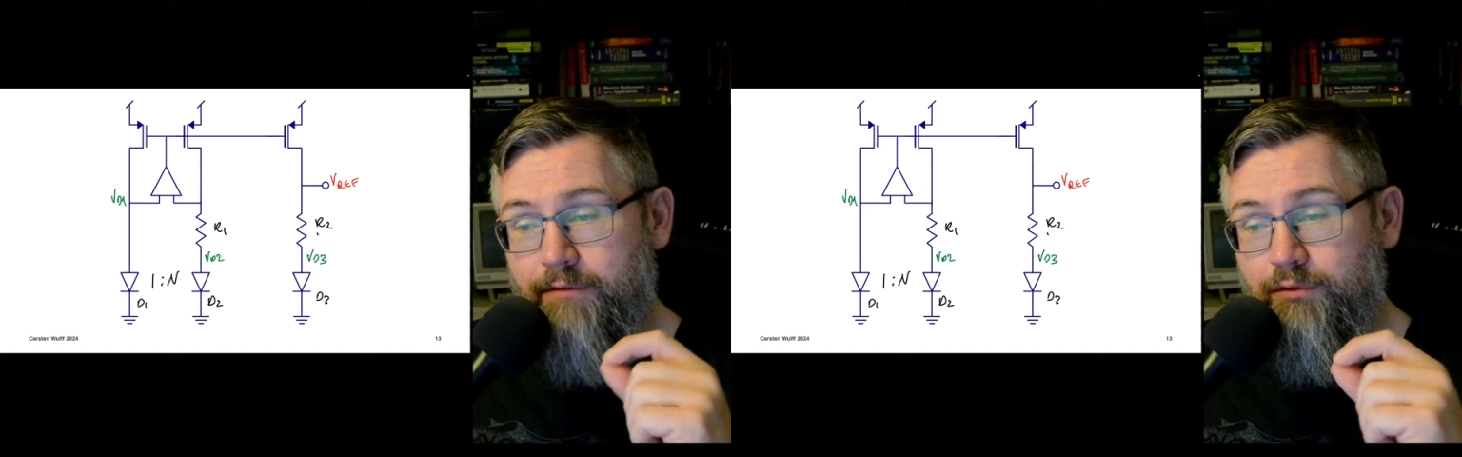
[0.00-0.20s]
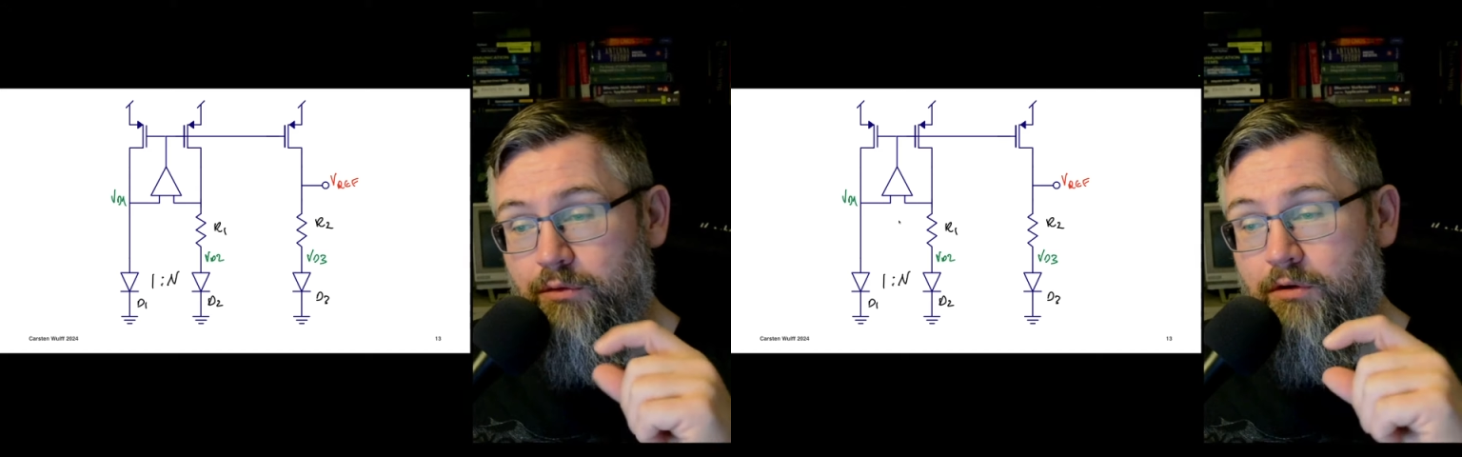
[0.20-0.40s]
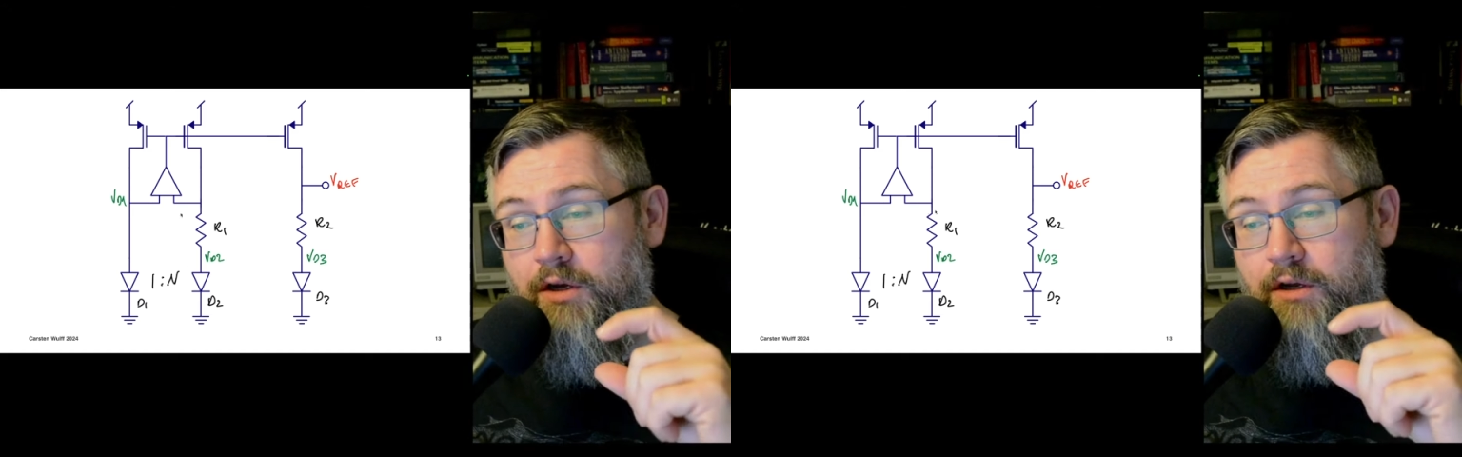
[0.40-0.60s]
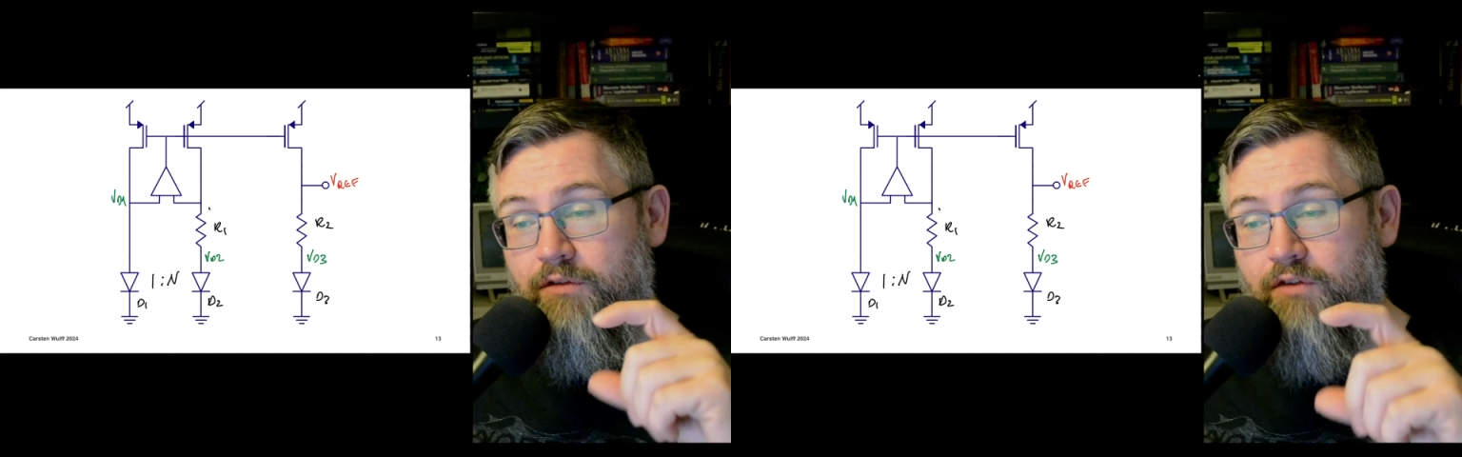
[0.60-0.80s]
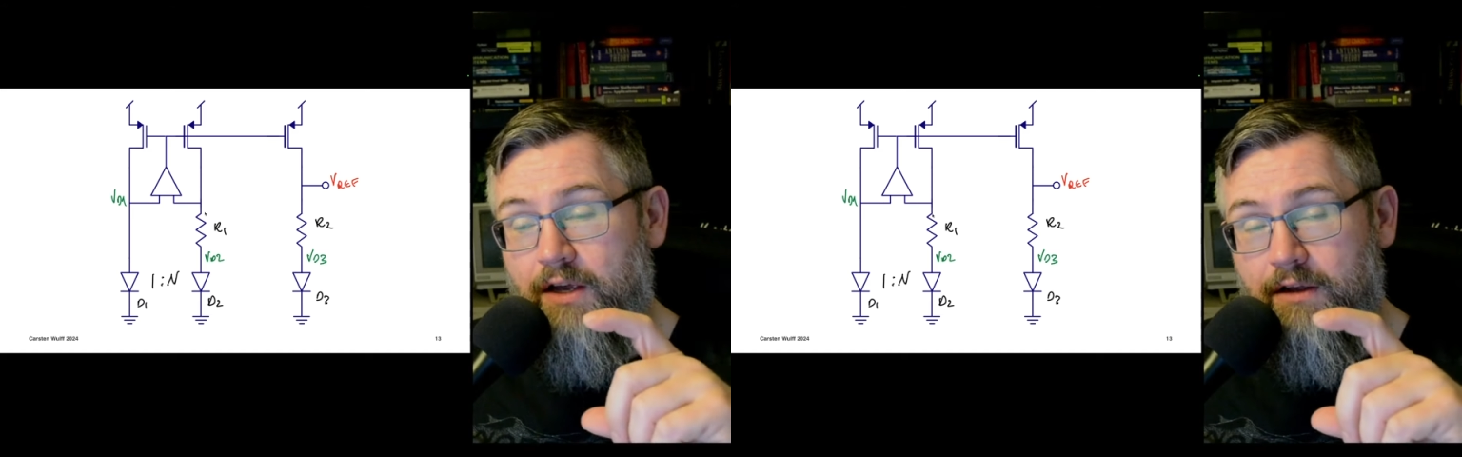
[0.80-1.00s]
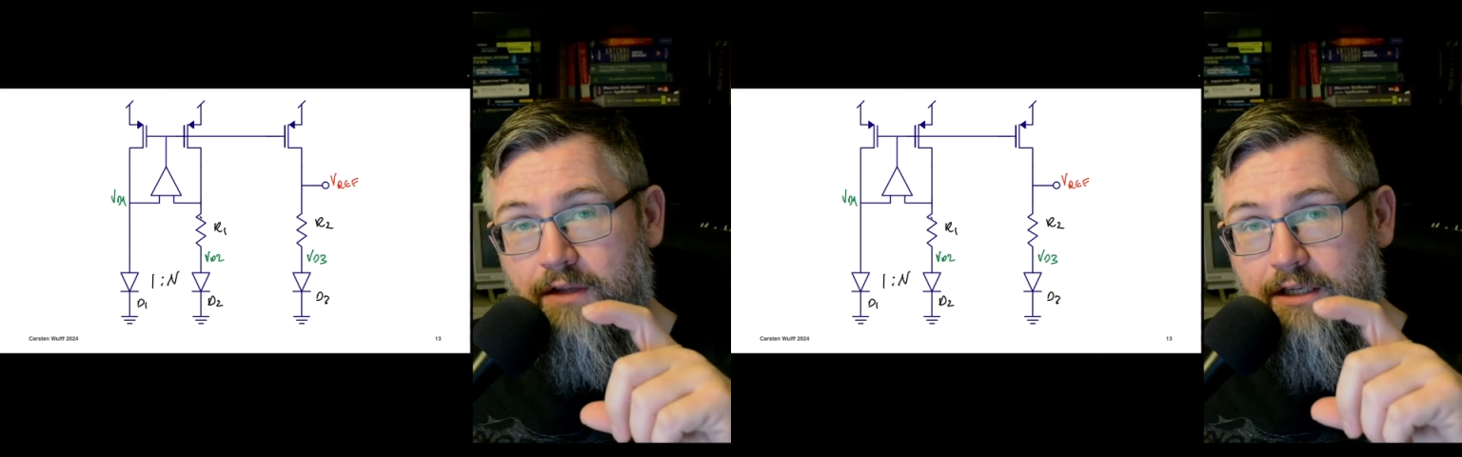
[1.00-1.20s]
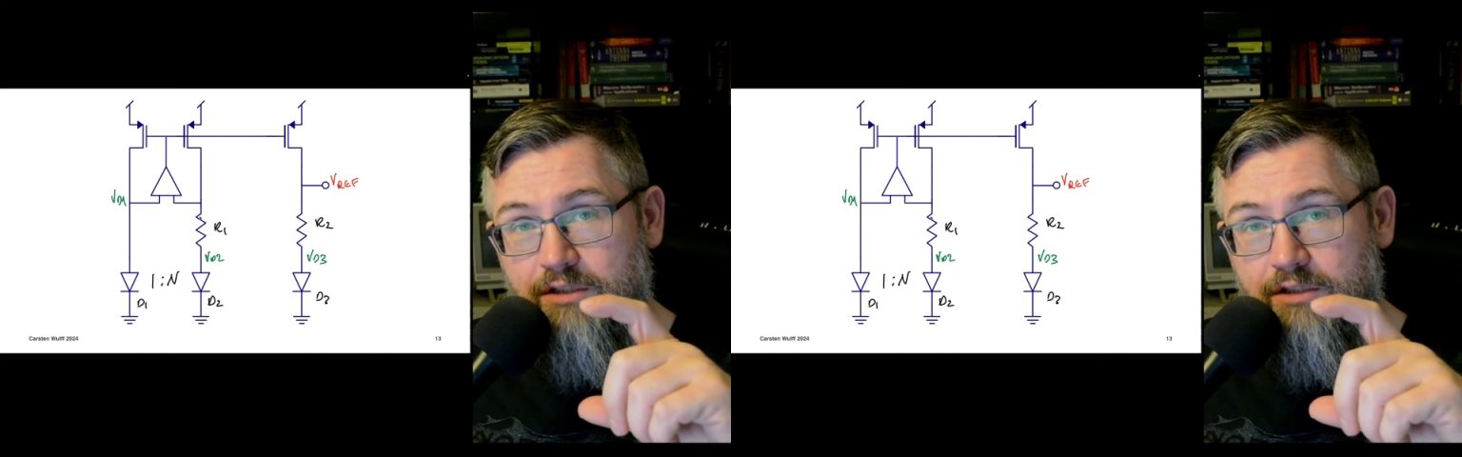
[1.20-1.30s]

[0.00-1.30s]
to take that